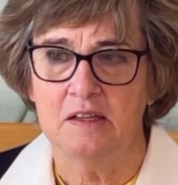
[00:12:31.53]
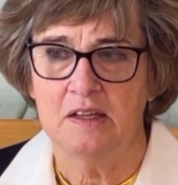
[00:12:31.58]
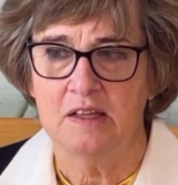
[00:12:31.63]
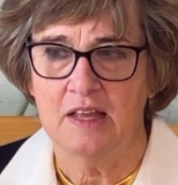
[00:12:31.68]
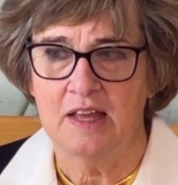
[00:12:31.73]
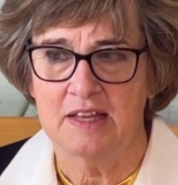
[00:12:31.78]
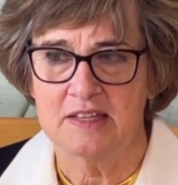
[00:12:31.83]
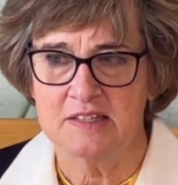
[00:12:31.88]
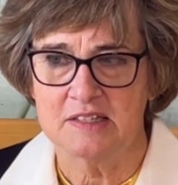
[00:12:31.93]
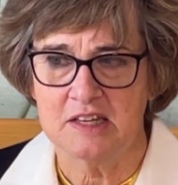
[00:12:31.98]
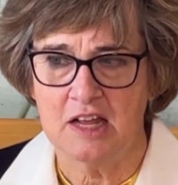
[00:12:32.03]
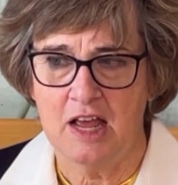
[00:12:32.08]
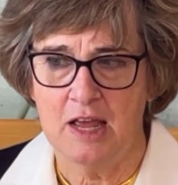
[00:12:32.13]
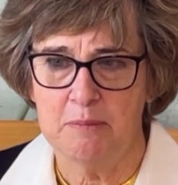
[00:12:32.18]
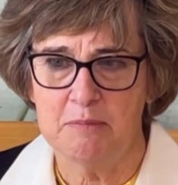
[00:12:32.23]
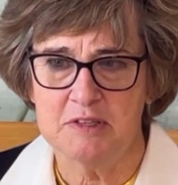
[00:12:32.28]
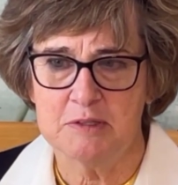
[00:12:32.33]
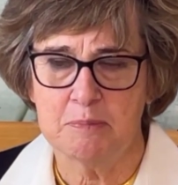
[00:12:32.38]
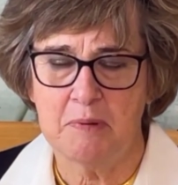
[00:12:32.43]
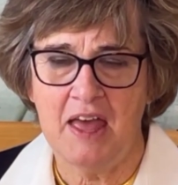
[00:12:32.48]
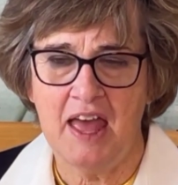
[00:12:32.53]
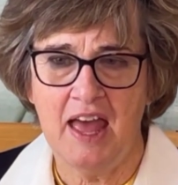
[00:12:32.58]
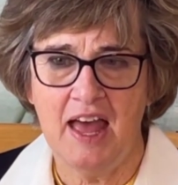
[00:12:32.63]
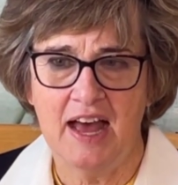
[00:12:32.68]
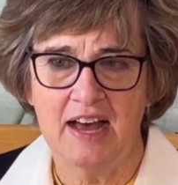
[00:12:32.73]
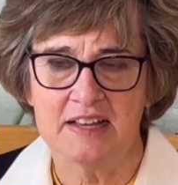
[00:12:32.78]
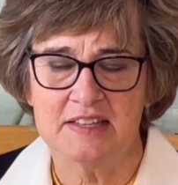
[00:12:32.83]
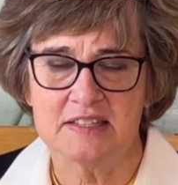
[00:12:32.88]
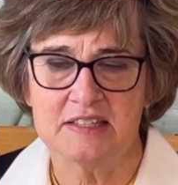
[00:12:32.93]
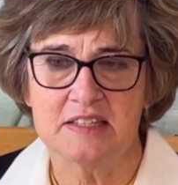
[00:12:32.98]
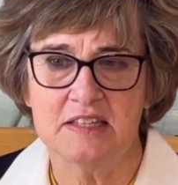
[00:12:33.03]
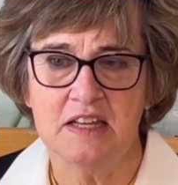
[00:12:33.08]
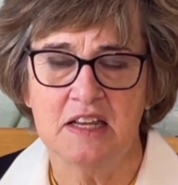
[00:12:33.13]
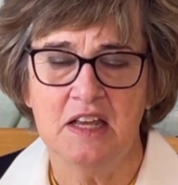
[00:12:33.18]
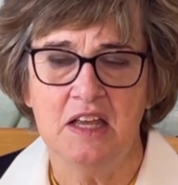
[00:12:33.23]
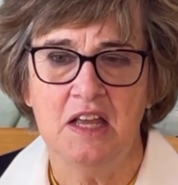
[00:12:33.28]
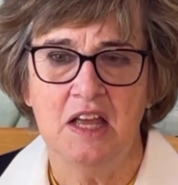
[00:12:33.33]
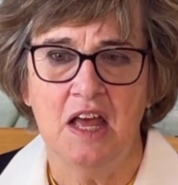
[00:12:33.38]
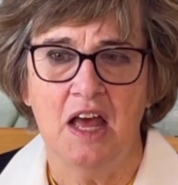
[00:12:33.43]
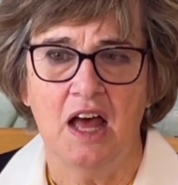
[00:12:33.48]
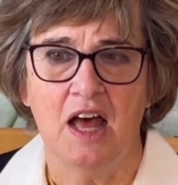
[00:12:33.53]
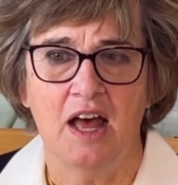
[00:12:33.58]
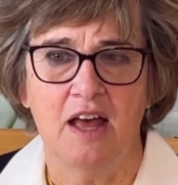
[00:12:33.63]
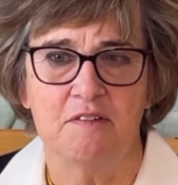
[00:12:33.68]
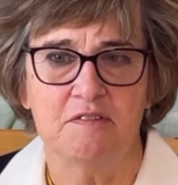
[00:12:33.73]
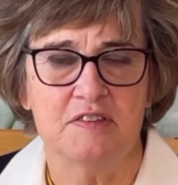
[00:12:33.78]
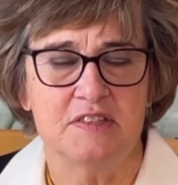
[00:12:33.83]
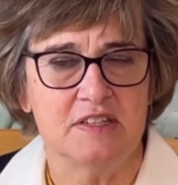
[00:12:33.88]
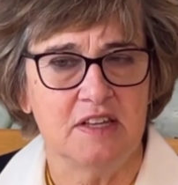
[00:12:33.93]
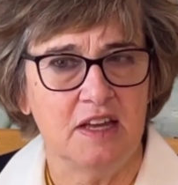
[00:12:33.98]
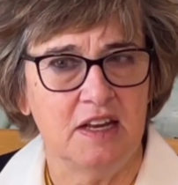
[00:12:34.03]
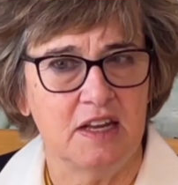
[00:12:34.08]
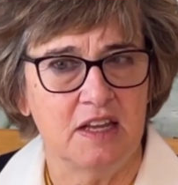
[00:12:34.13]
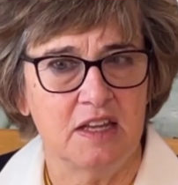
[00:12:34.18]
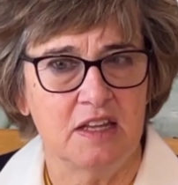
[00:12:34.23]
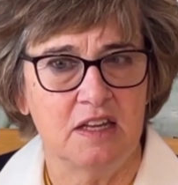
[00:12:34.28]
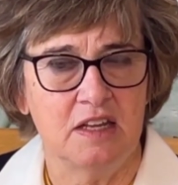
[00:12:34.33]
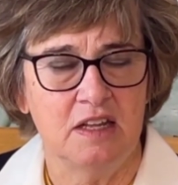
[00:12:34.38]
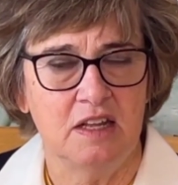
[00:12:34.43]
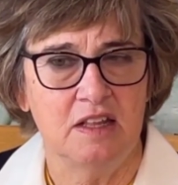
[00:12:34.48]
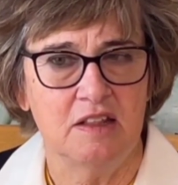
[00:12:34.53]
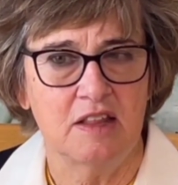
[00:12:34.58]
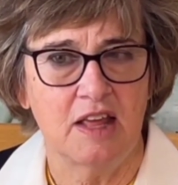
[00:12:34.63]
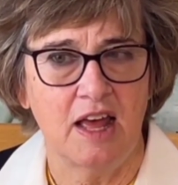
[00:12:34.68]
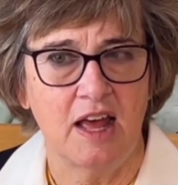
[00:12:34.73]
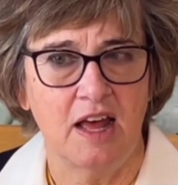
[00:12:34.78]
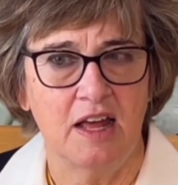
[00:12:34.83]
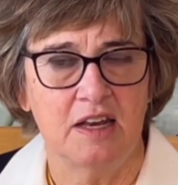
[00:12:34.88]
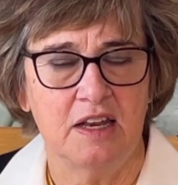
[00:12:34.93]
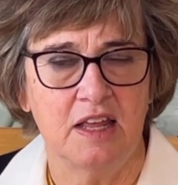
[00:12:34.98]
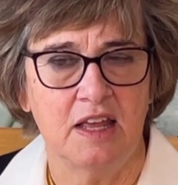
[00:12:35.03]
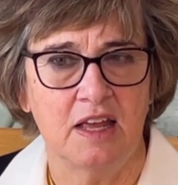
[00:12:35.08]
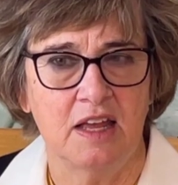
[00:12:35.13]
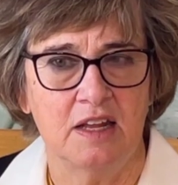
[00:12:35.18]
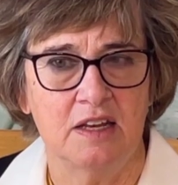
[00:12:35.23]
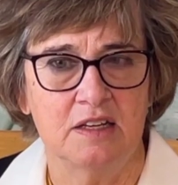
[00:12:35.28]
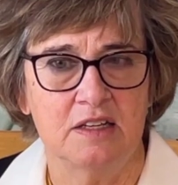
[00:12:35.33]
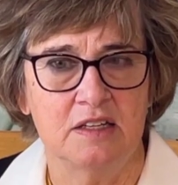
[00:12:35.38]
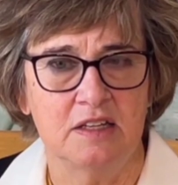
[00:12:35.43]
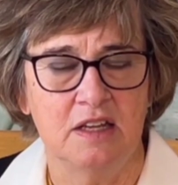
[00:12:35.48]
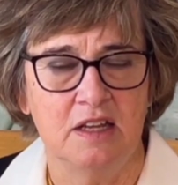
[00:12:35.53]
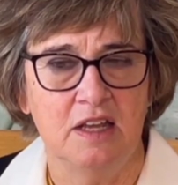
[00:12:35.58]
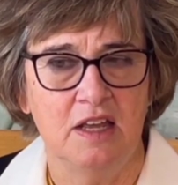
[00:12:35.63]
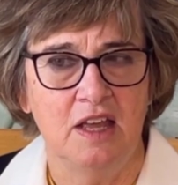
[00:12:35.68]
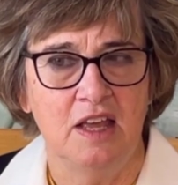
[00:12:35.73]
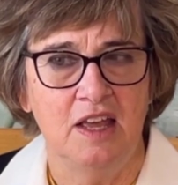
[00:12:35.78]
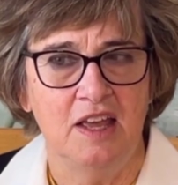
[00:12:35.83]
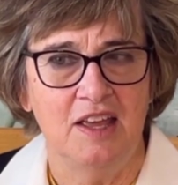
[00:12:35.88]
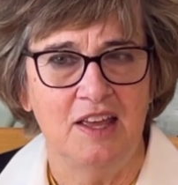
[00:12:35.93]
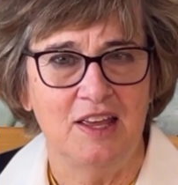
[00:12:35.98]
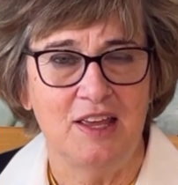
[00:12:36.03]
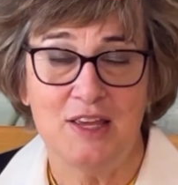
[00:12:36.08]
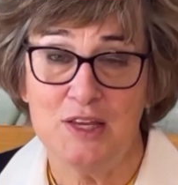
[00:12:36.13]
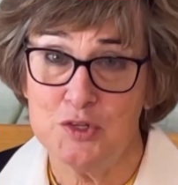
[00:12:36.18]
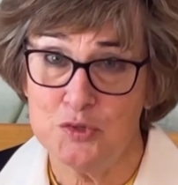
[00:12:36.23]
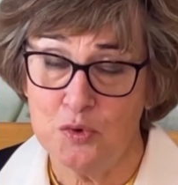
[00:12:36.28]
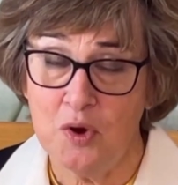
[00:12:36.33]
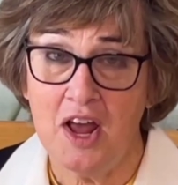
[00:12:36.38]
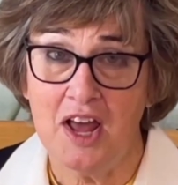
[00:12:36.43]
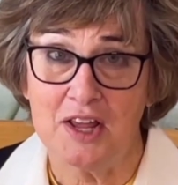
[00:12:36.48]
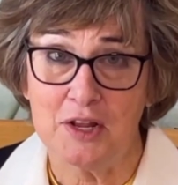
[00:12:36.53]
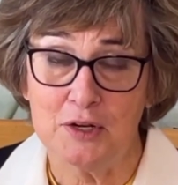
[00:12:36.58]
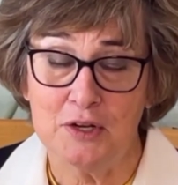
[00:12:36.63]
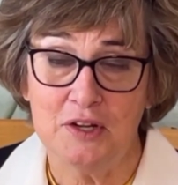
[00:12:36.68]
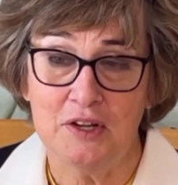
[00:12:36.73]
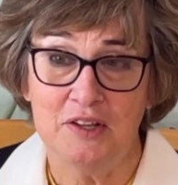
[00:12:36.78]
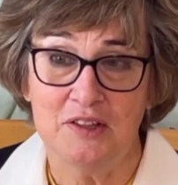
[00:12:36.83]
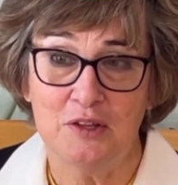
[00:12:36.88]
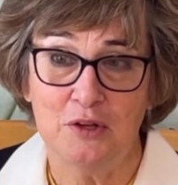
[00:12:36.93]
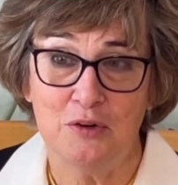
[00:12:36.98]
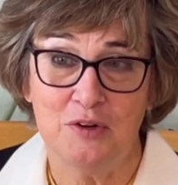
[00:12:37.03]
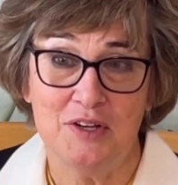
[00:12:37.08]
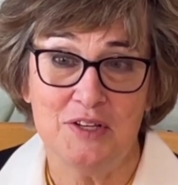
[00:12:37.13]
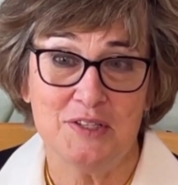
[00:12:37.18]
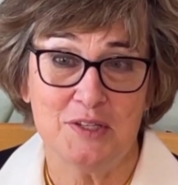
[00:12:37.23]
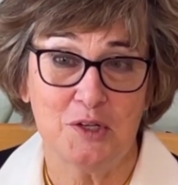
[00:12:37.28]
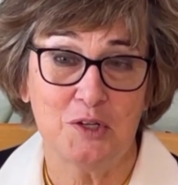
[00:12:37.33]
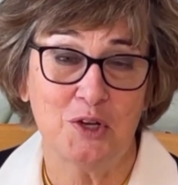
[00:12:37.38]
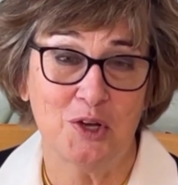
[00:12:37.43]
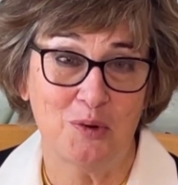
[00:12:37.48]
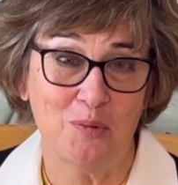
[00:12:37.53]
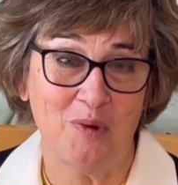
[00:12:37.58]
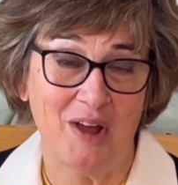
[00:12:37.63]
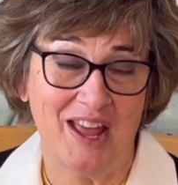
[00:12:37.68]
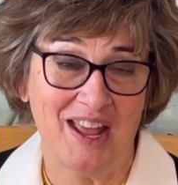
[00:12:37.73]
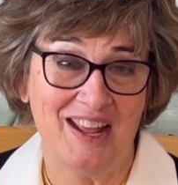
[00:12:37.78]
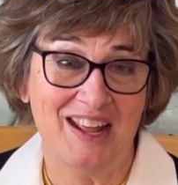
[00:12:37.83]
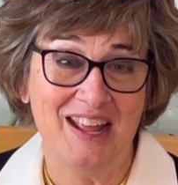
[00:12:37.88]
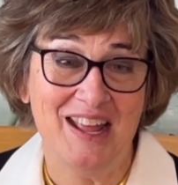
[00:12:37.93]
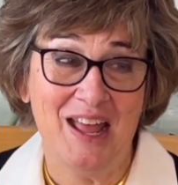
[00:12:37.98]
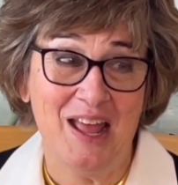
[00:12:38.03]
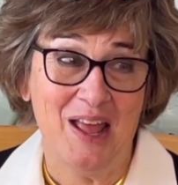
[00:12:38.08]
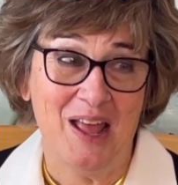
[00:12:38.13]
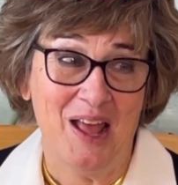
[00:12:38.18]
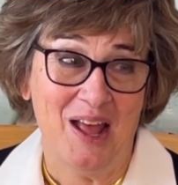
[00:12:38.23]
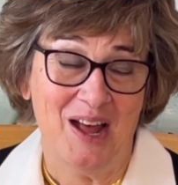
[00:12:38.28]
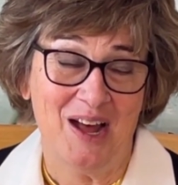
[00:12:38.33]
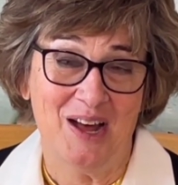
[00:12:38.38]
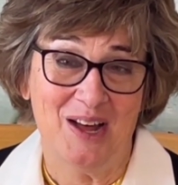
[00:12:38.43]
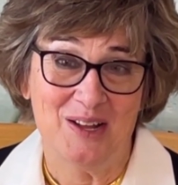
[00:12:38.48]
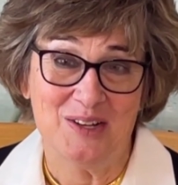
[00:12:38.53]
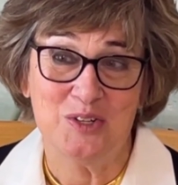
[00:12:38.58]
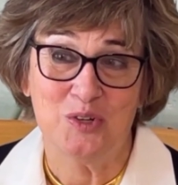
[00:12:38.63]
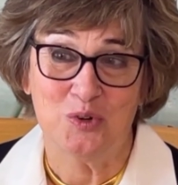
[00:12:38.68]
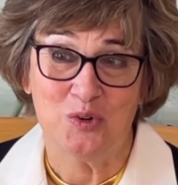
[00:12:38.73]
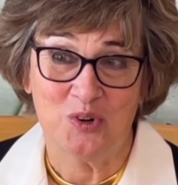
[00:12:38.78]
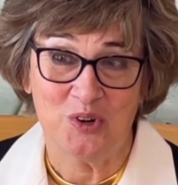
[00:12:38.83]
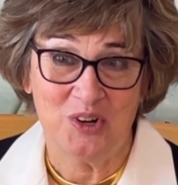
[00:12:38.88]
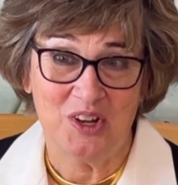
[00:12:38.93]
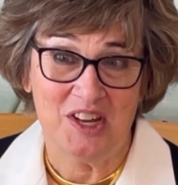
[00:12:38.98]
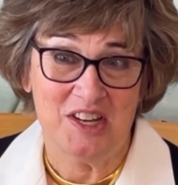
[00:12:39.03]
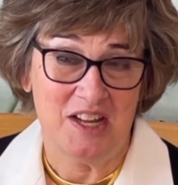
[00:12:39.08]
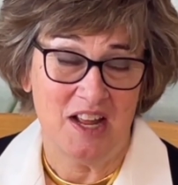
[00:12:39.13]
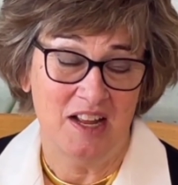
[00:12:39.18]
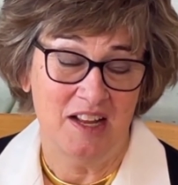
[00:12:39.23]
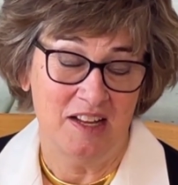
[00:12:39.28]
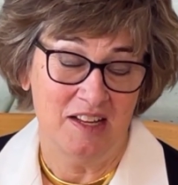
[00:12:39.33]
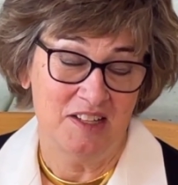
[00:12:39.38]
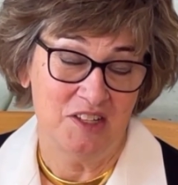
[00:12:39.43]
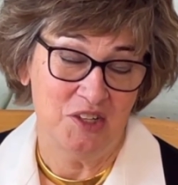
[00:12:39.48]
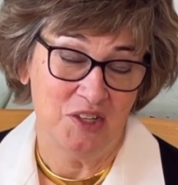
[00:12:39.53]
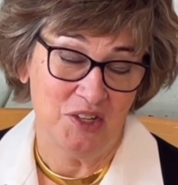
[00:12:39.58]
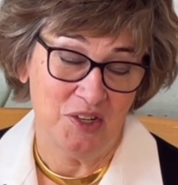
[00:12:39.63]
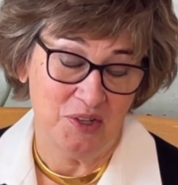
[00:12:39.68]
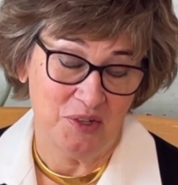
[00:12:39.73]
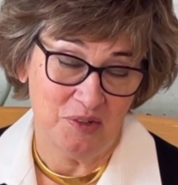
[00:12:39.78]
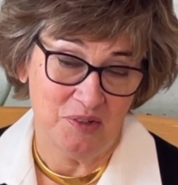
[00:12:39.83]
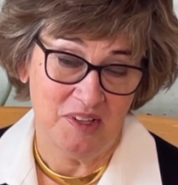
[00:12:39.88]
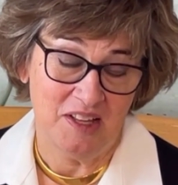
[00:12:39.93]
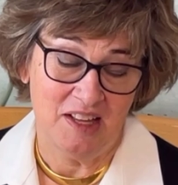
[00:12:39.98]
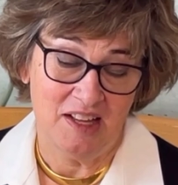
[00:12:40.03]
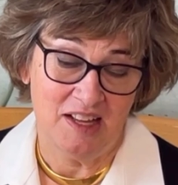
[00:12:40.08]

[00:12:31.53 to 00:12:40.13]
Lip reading: as time has passed, I've studied that, and he's right. There is a good way to